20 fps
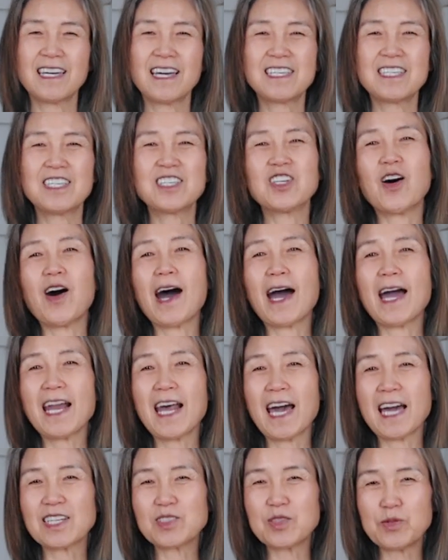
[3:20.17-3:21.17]
You know, I
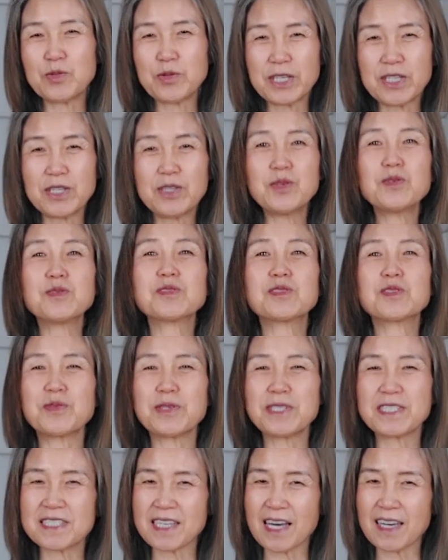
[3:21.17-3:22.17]
like to reuse,
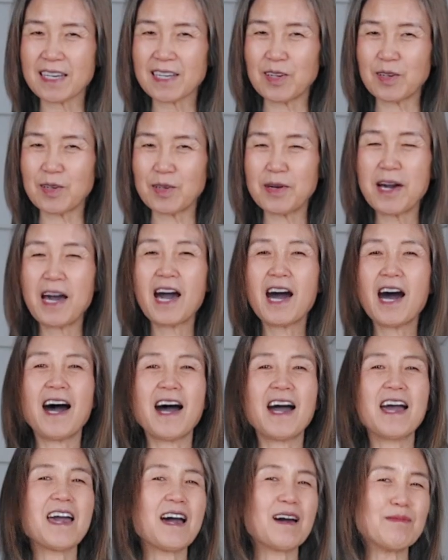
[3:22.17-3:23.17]
recycle.
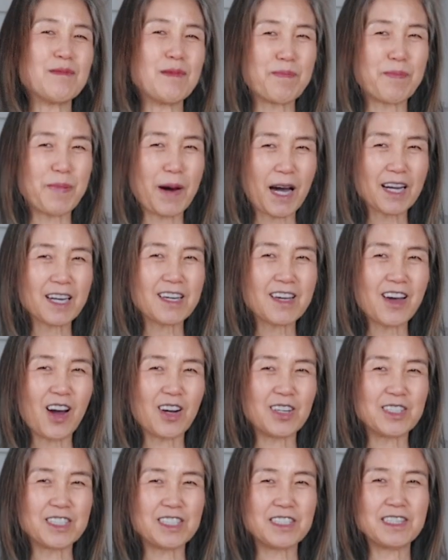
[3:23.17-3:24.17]
I am a bargain
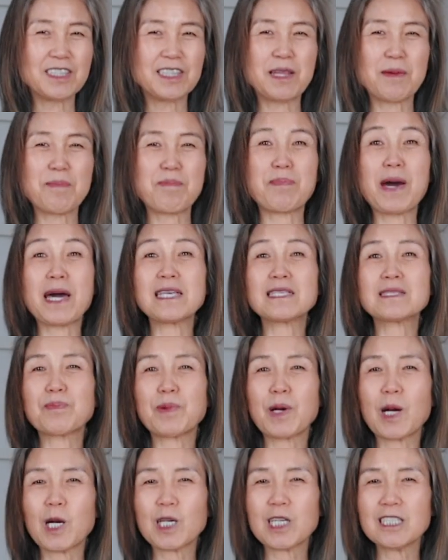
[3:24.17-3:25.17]
hunter. The best
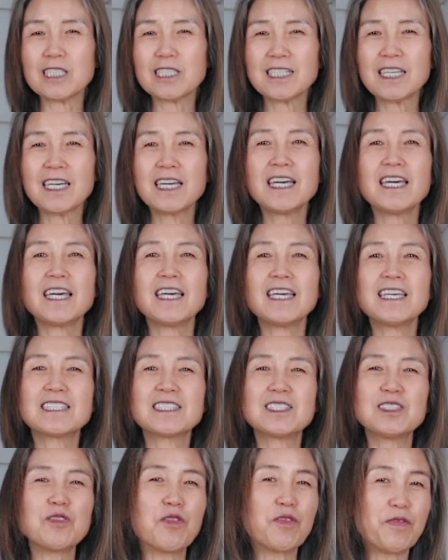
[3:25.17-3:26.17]
bargain
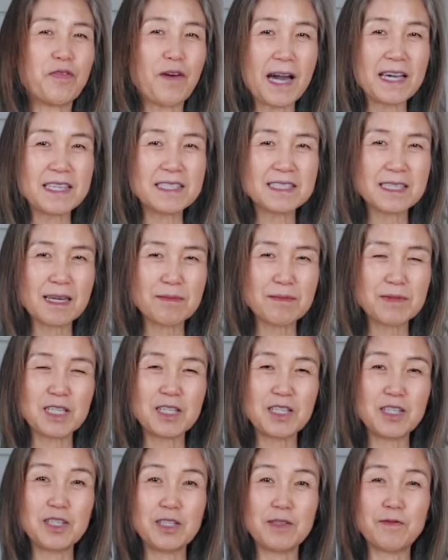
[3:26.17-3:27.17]
is you find
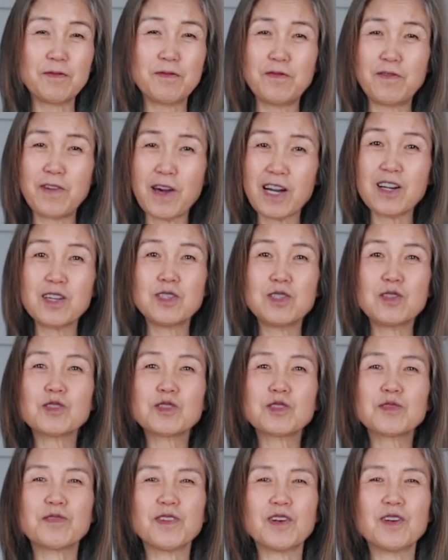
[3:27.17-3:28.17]
something very
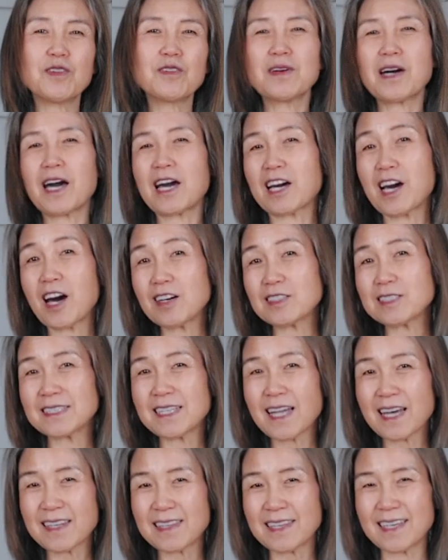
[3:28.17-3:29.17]
useful and costs
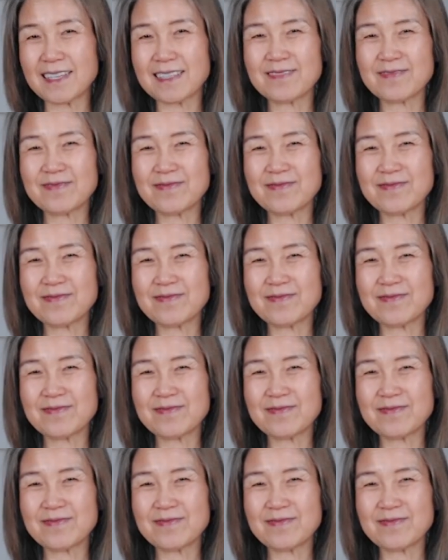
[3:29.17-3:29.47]
nothing.